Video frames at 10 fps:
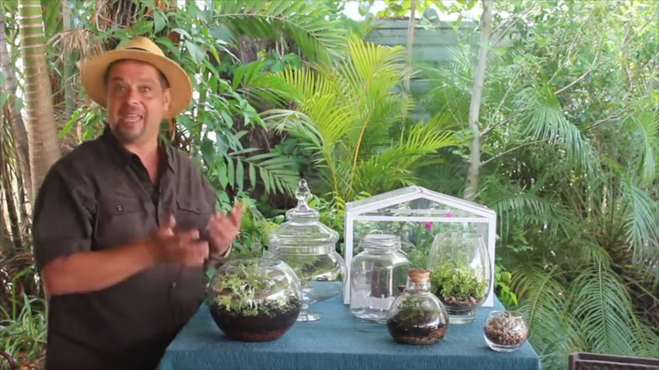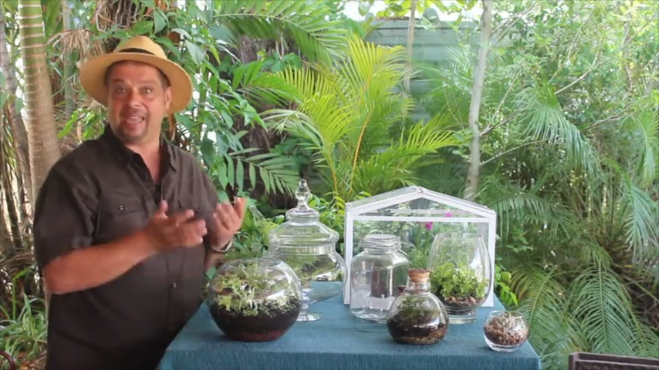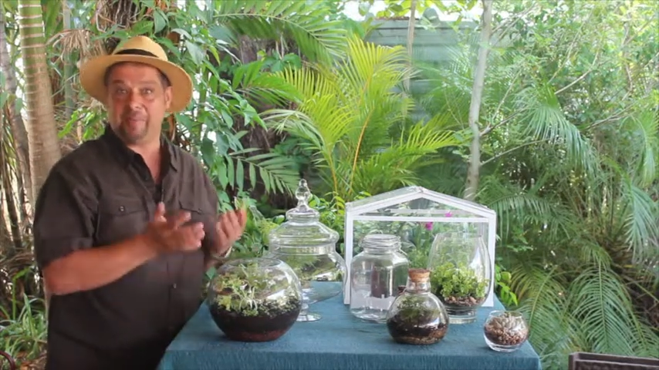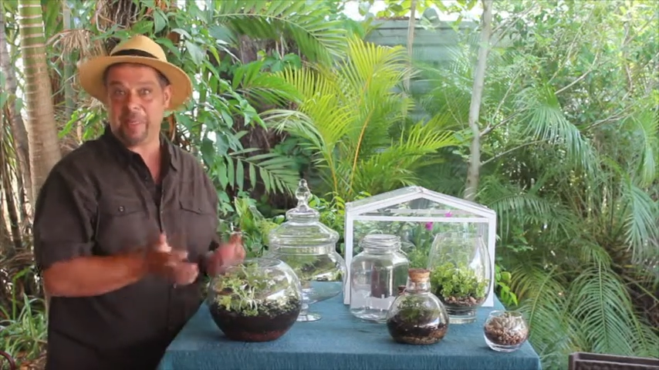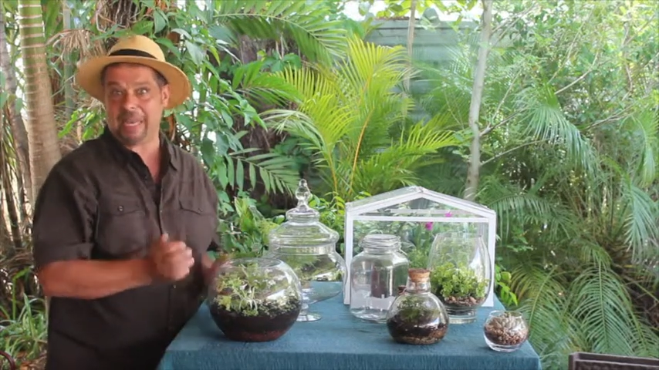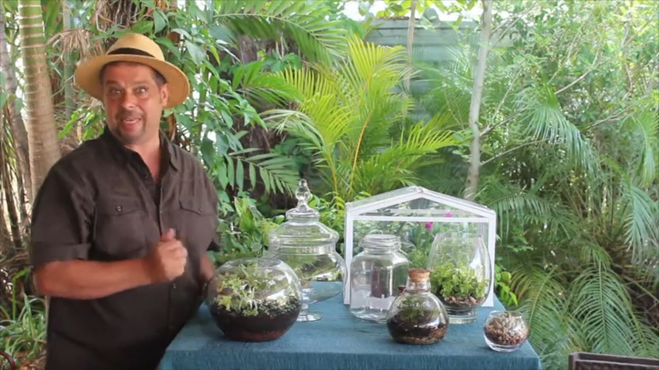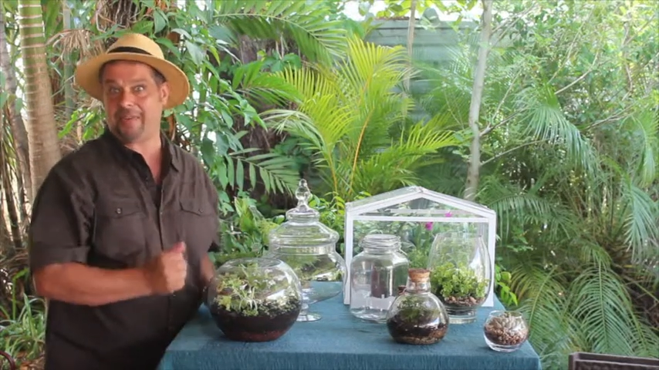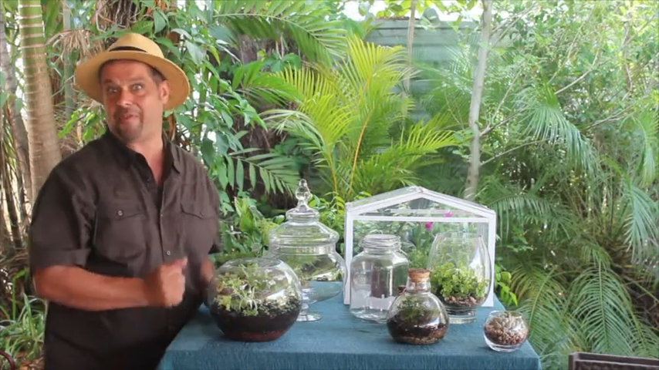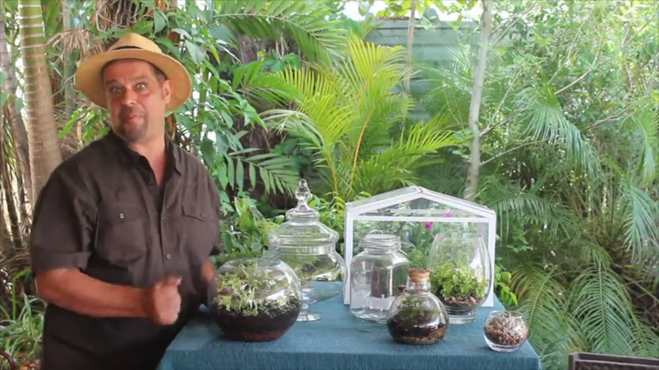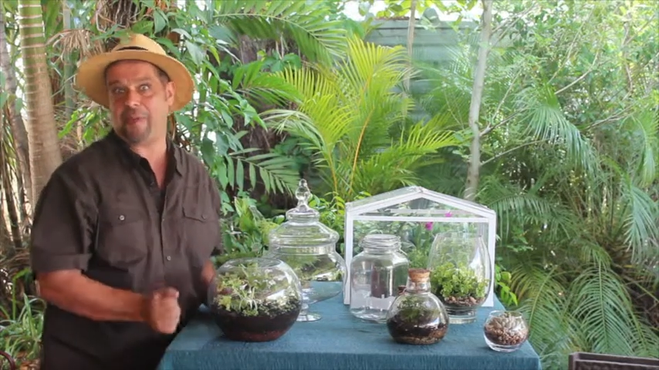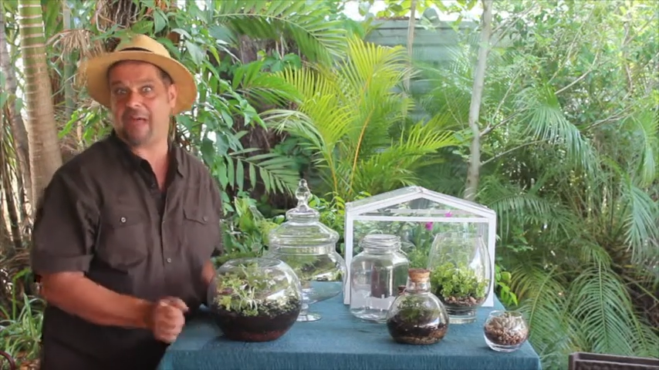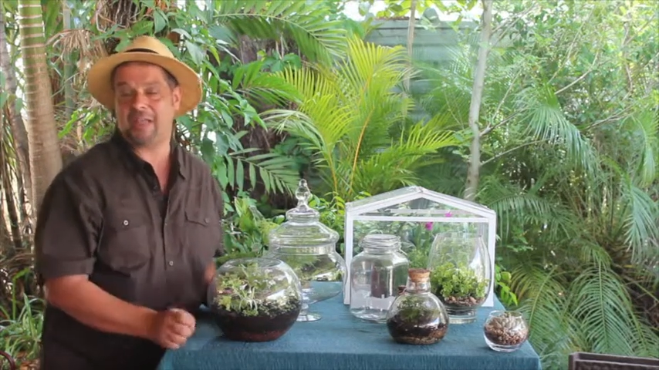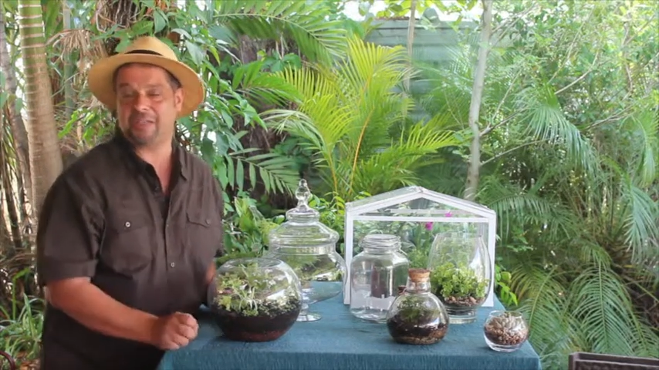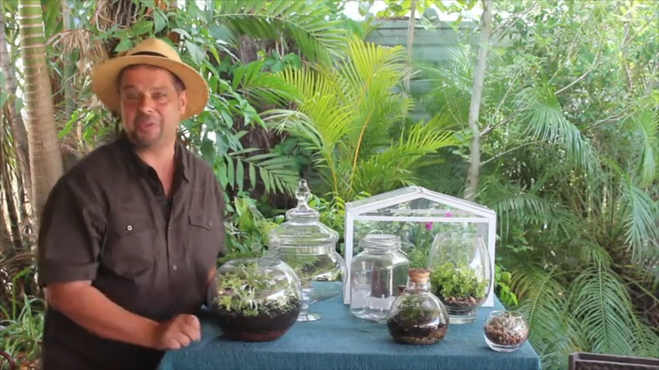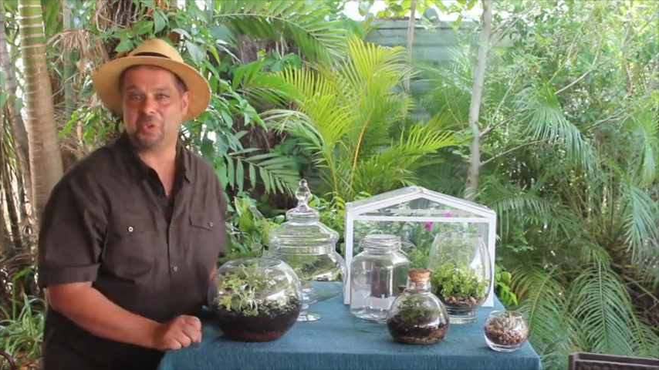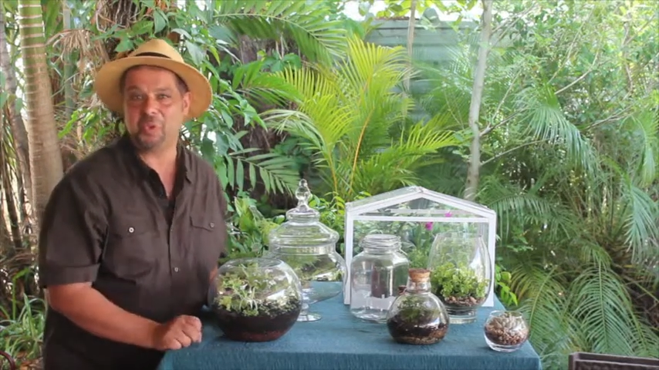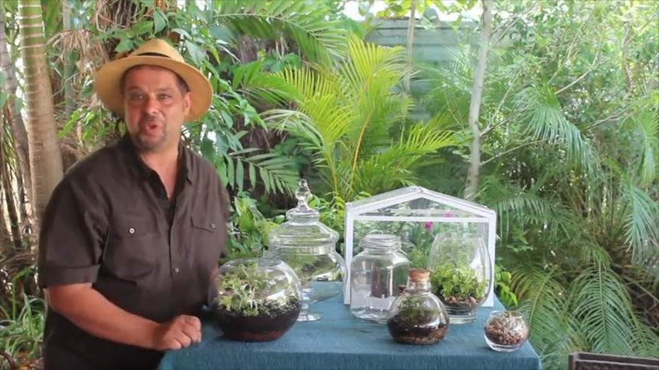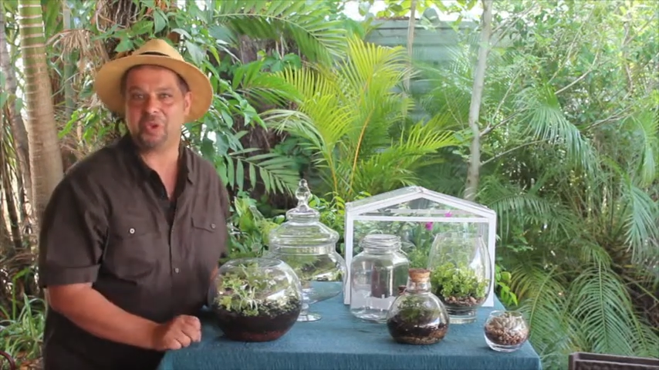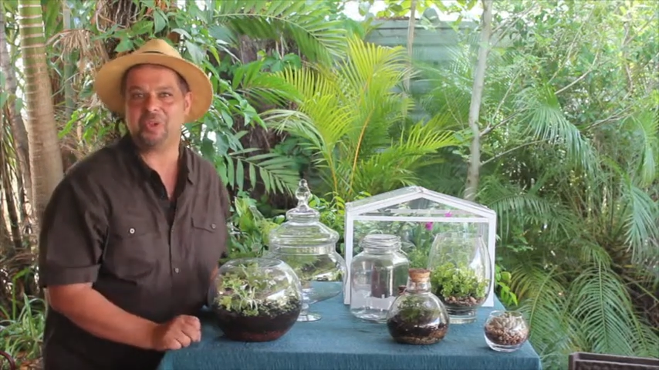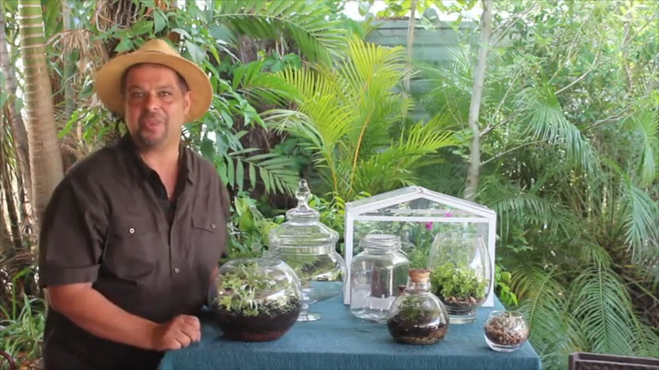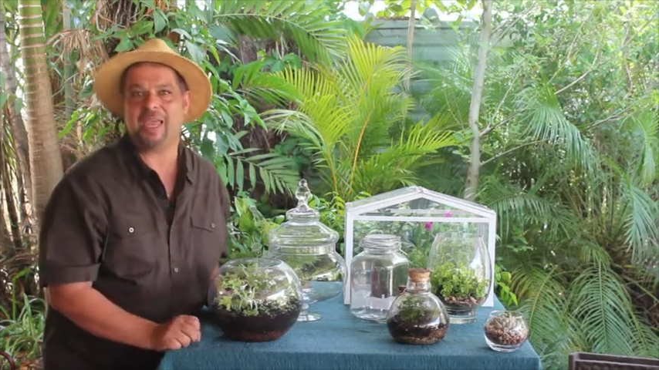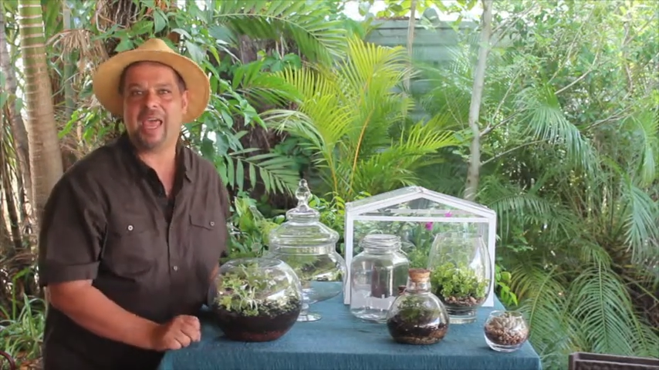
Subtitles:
in many different parts of the world,